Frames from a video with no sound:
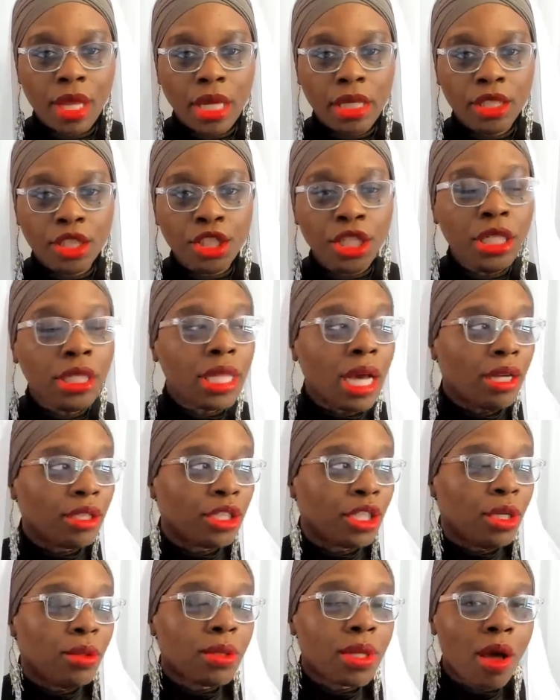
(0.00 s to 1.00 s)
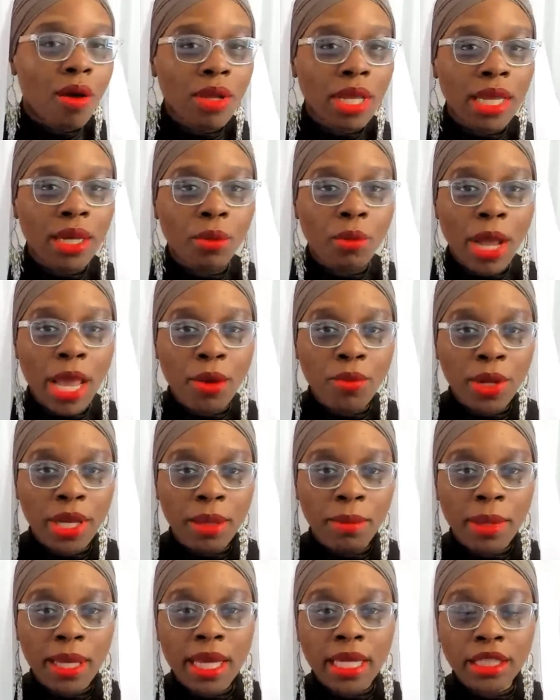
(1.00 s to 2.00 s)
She thought she was going to get away with
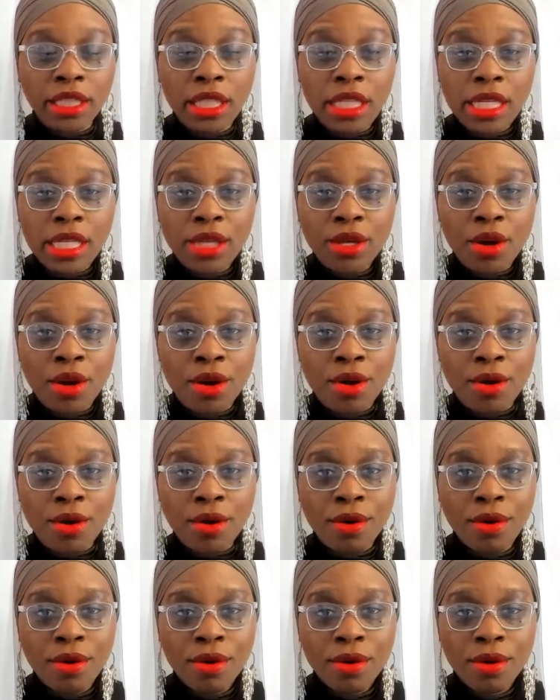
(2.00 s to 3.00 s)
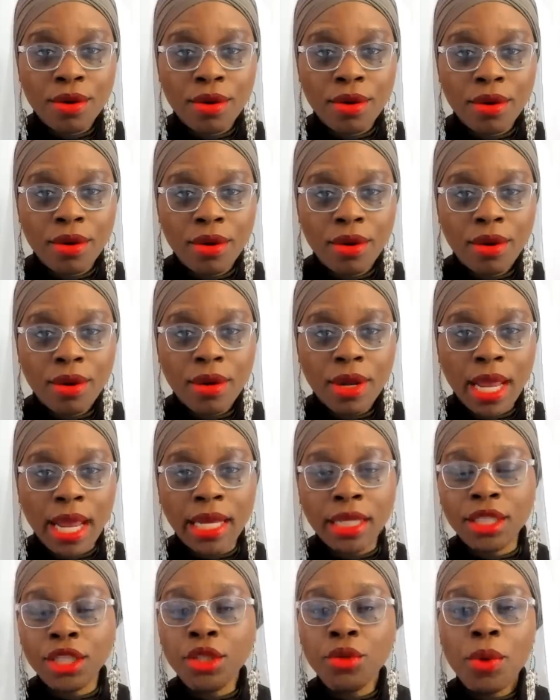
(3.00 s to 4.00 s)
it because she's the girl.
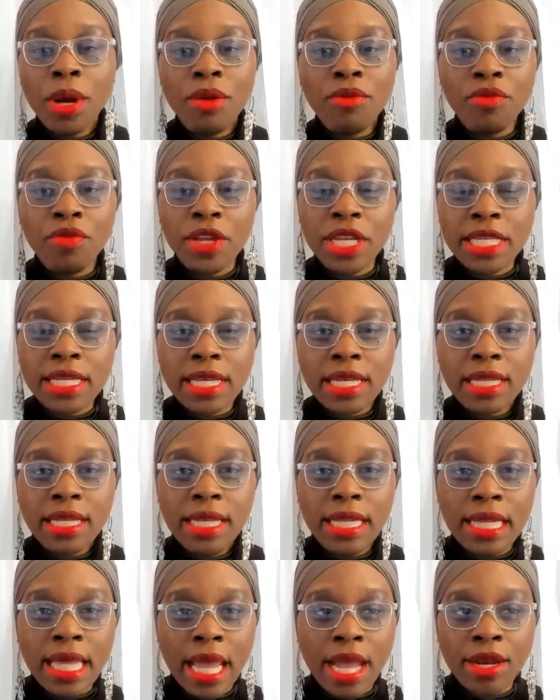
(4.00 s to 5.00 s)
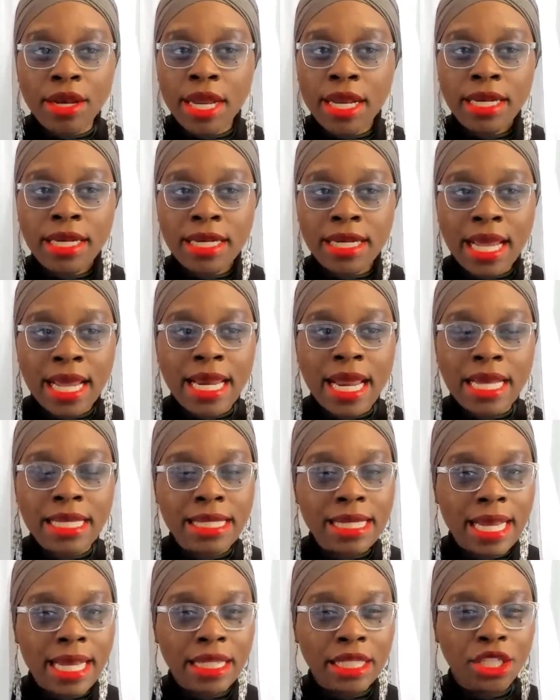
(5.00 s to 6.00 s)
And she wasn't physically there. They're
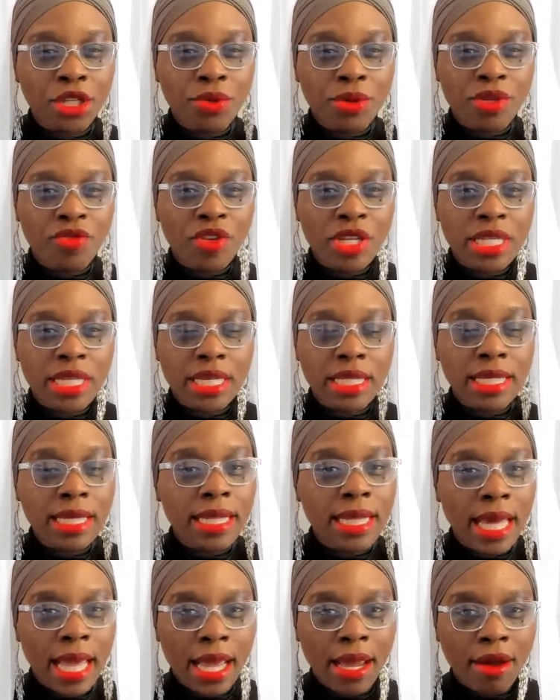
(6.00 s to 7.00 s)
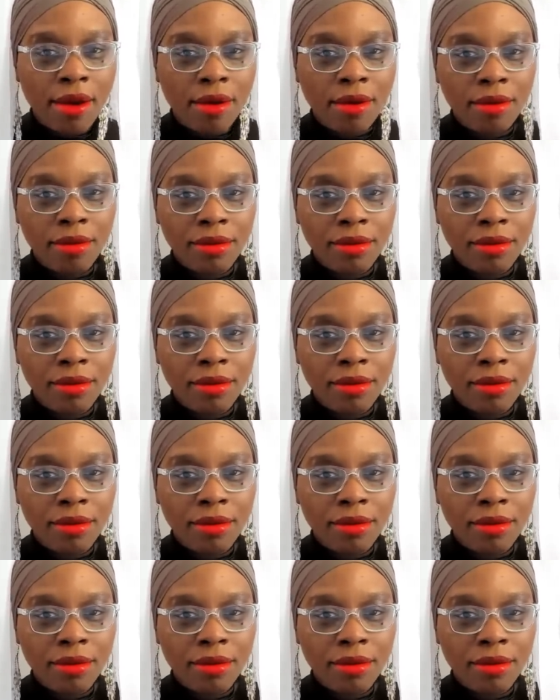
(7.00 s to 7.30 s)
not saying she was physically there.